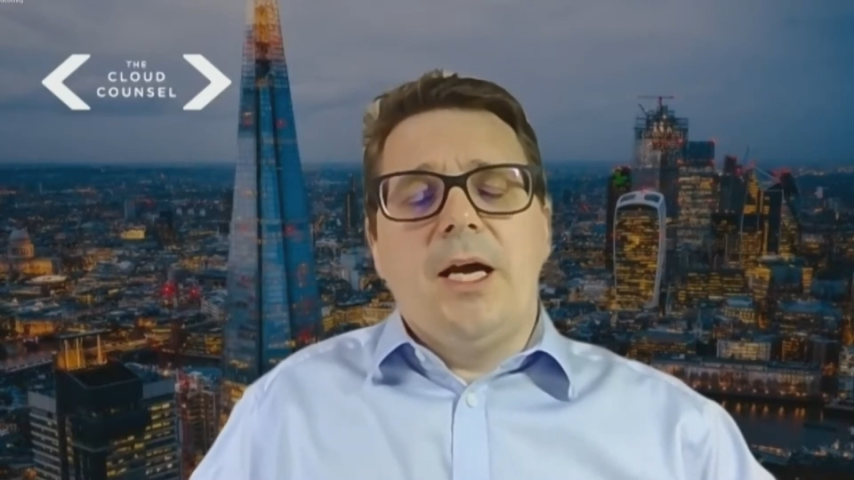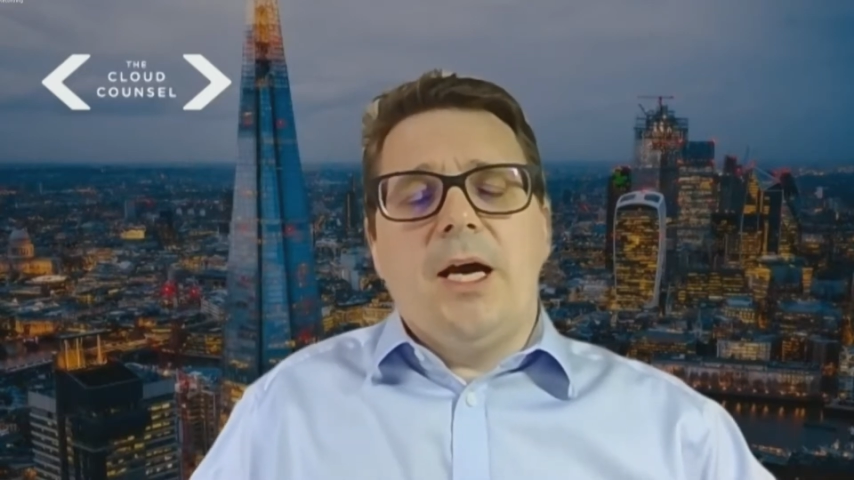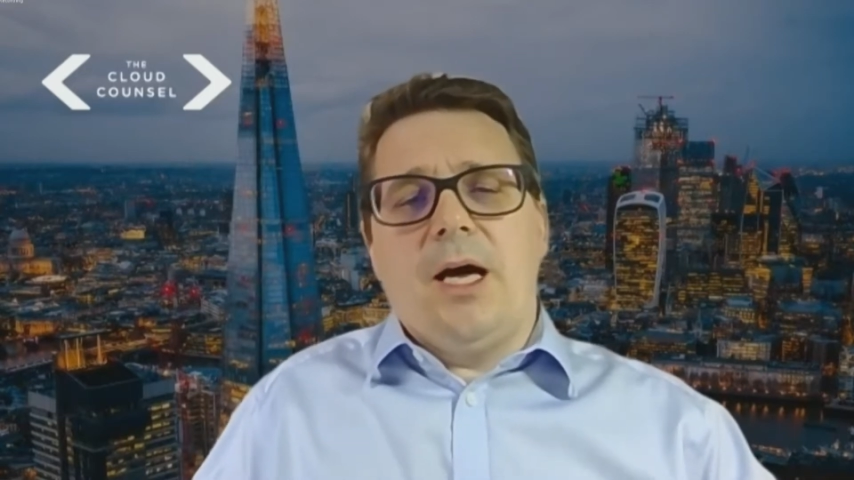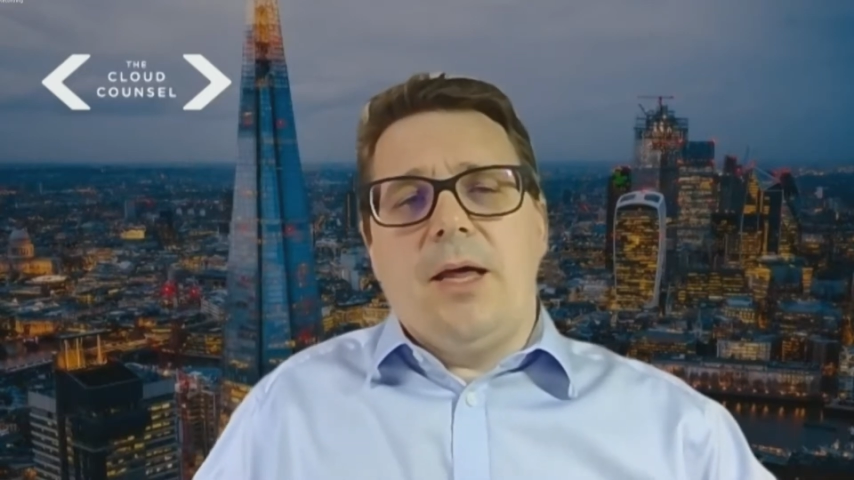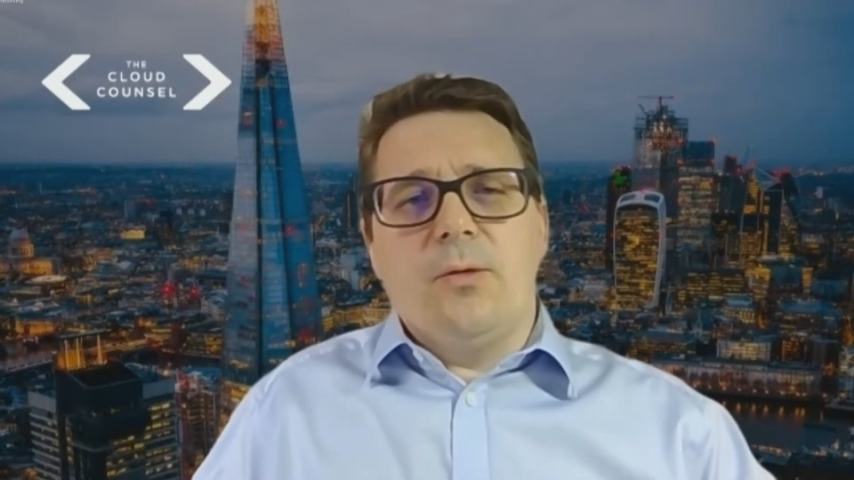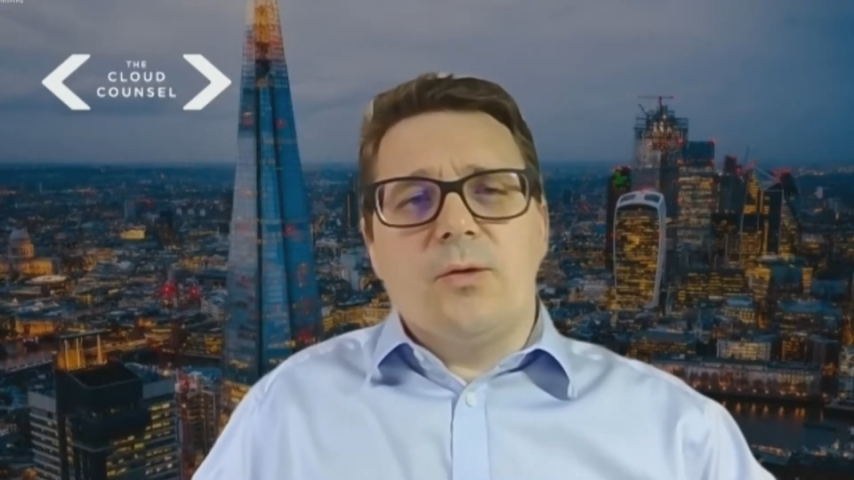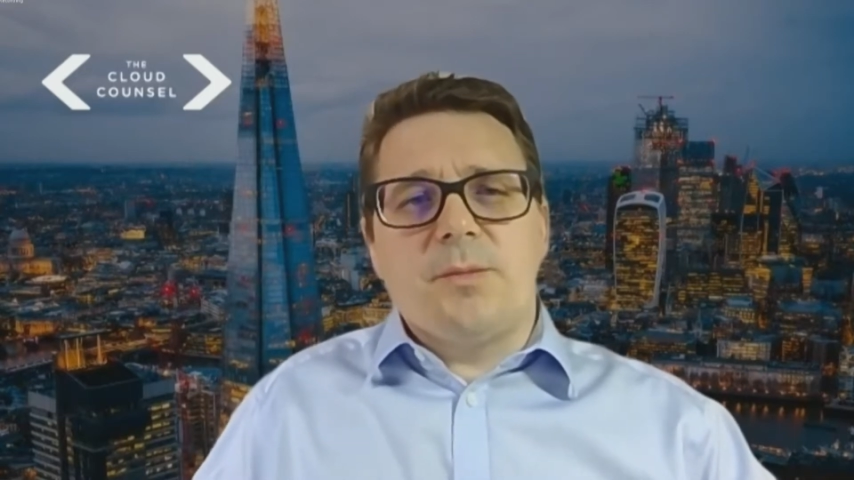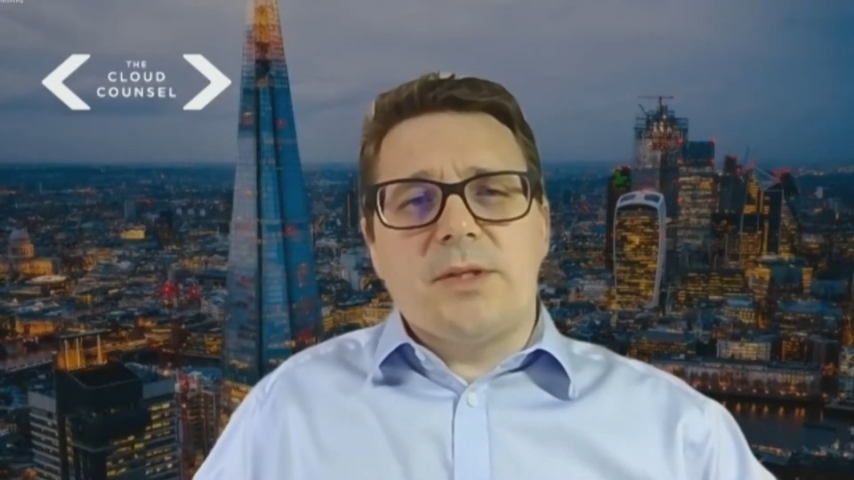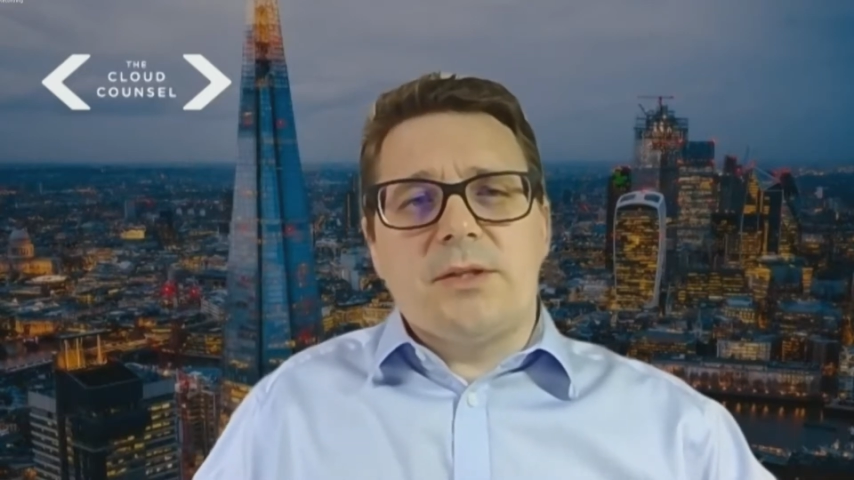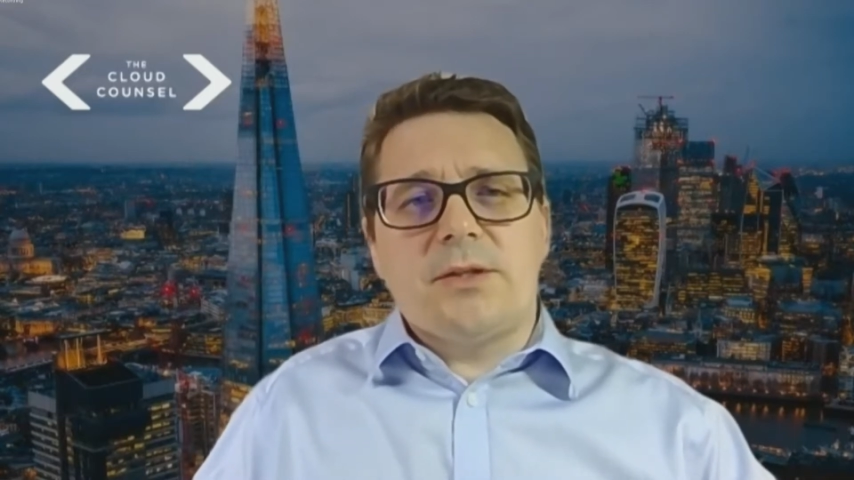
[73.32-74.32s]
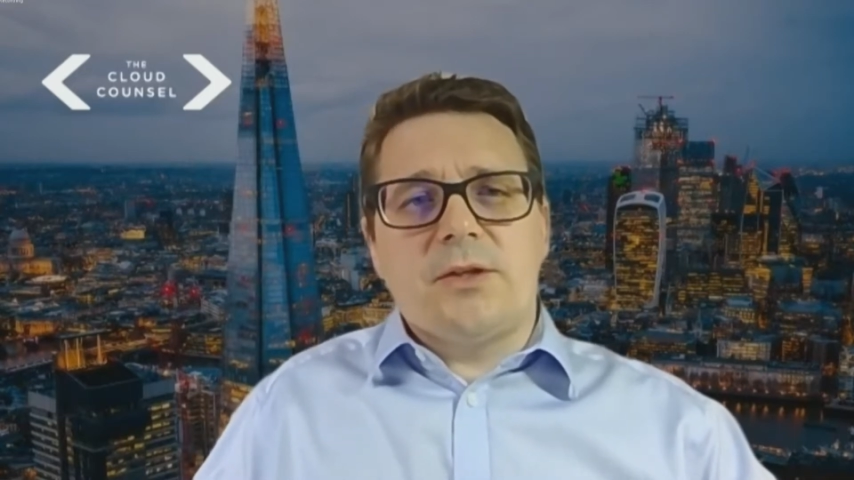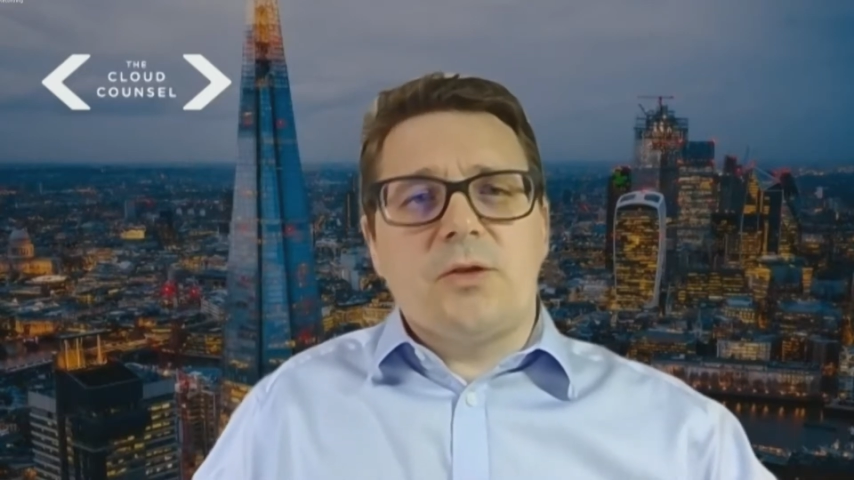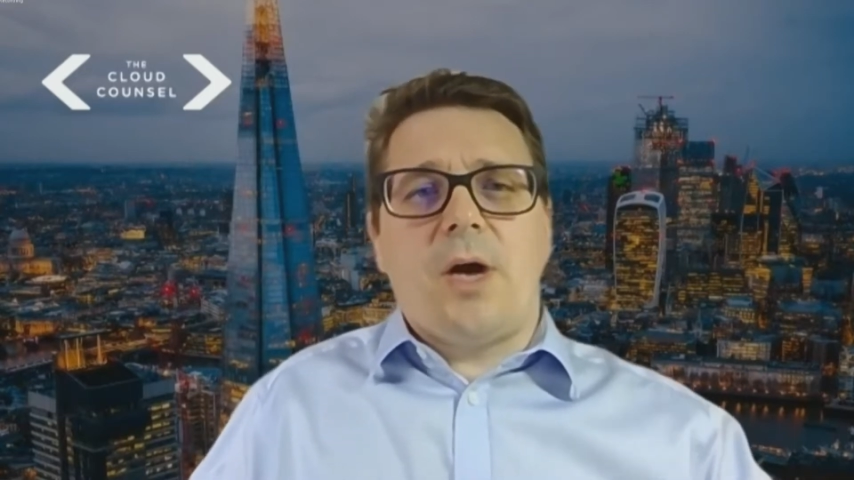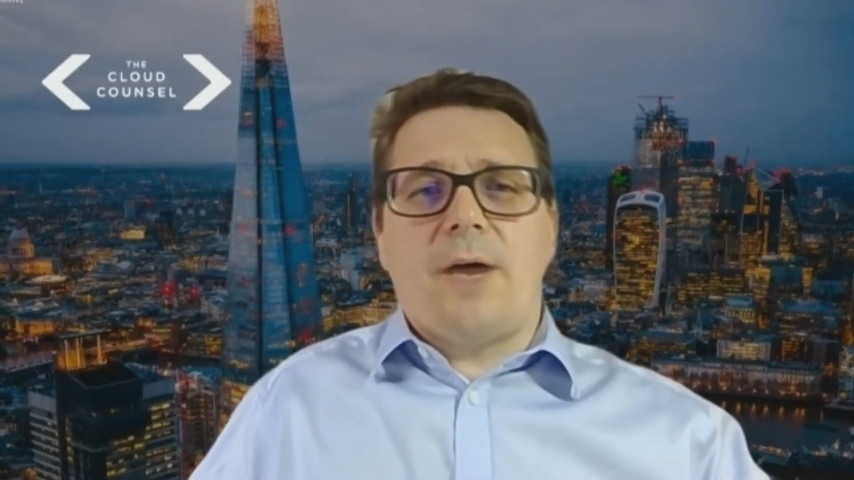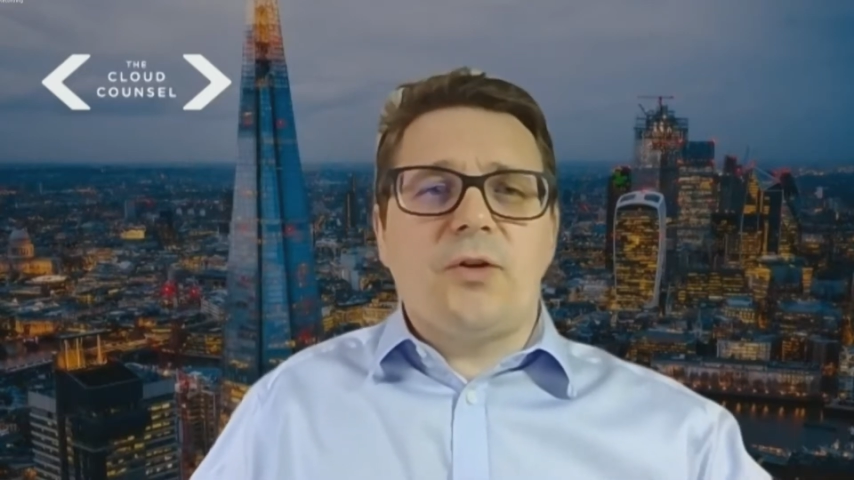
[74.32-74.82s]
and those businesses
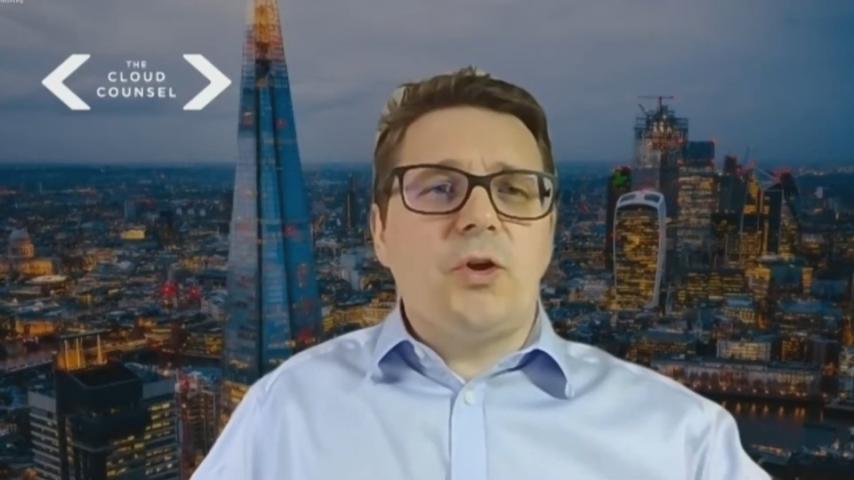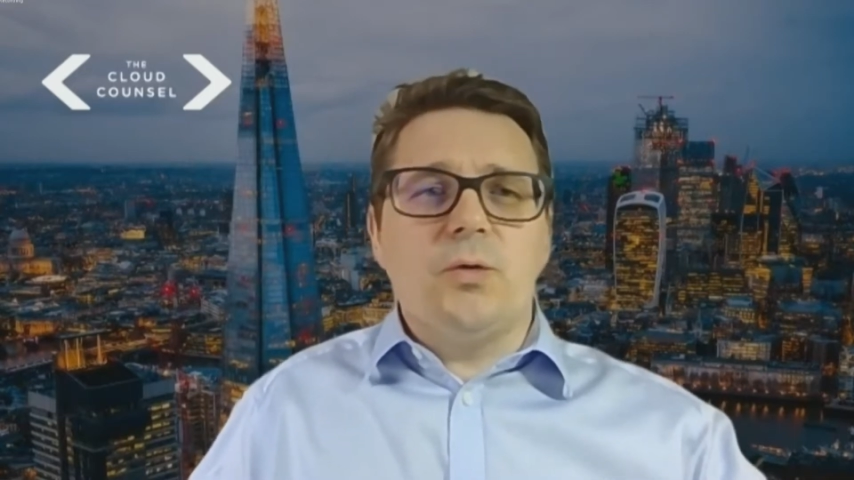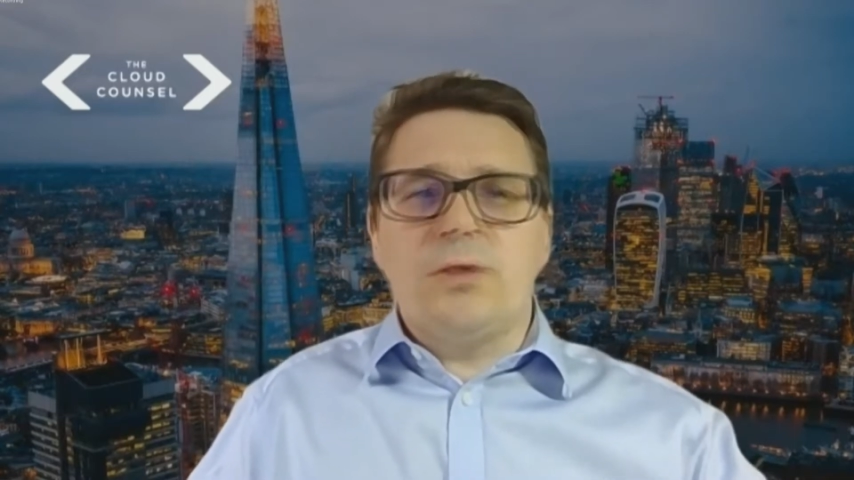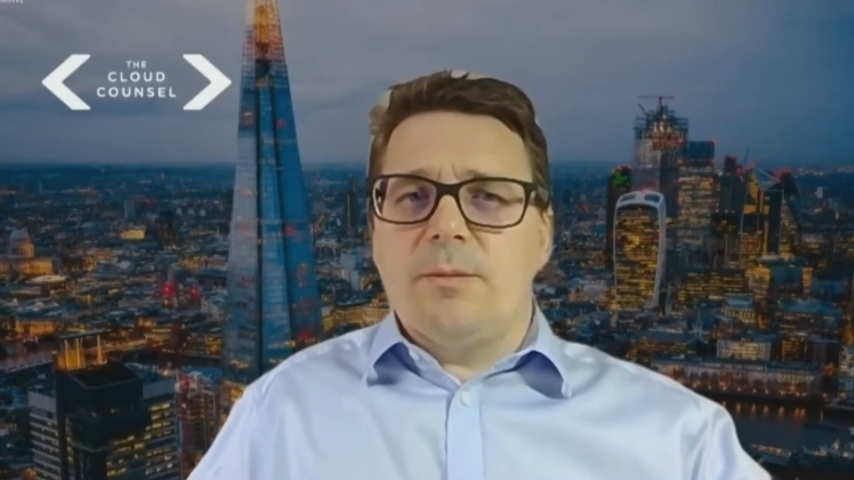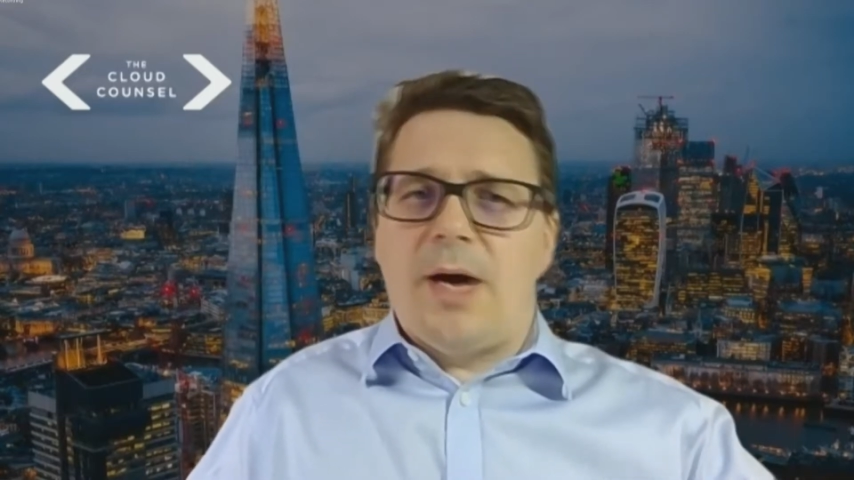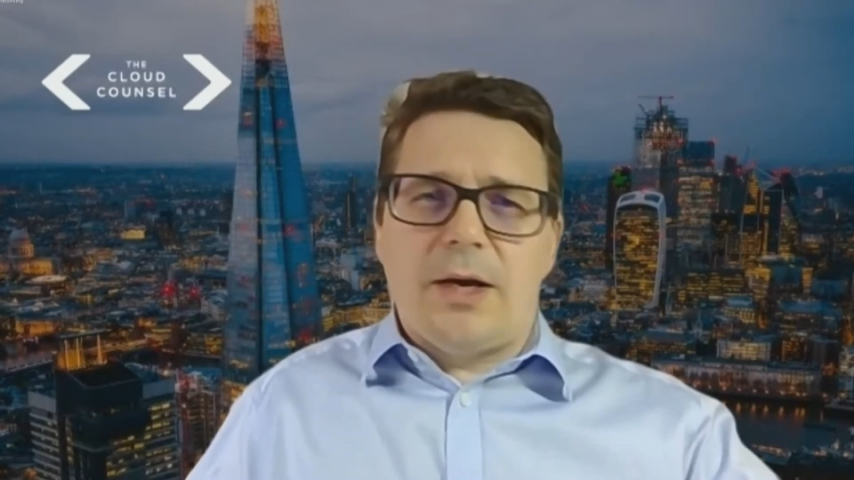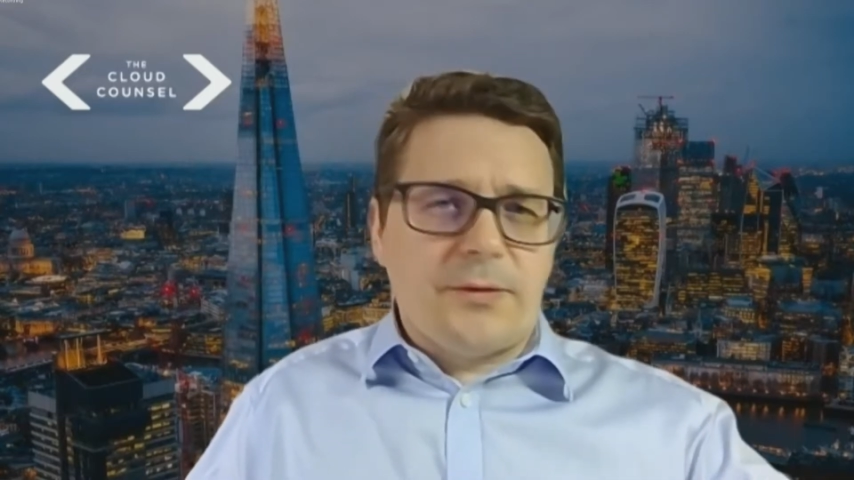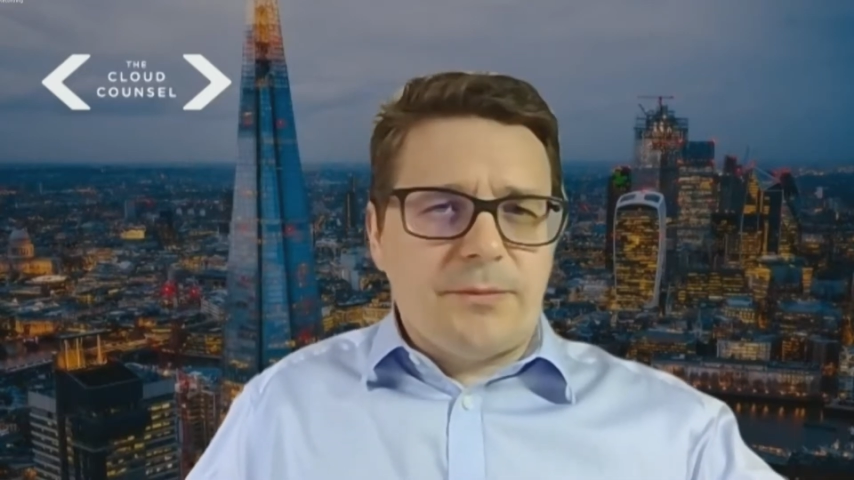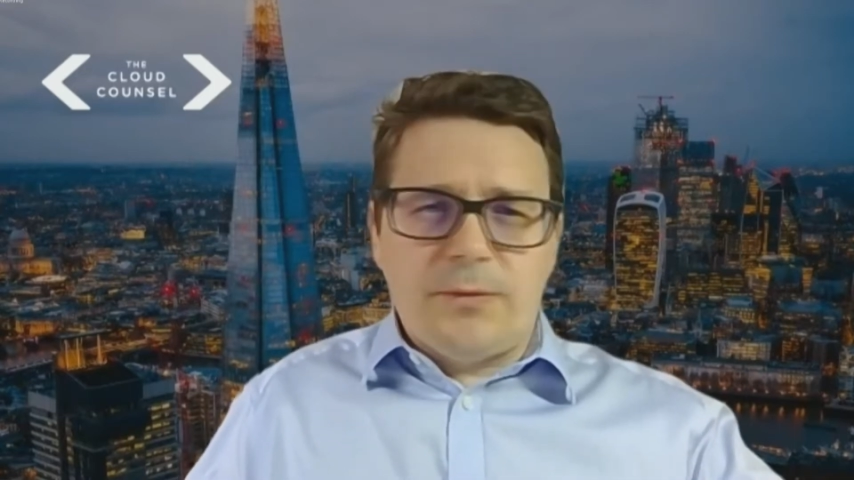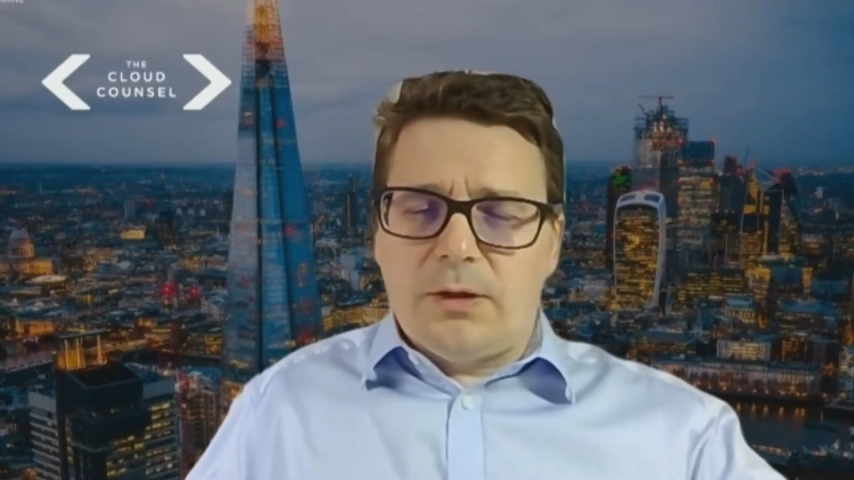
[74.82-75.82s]
who have huge demand,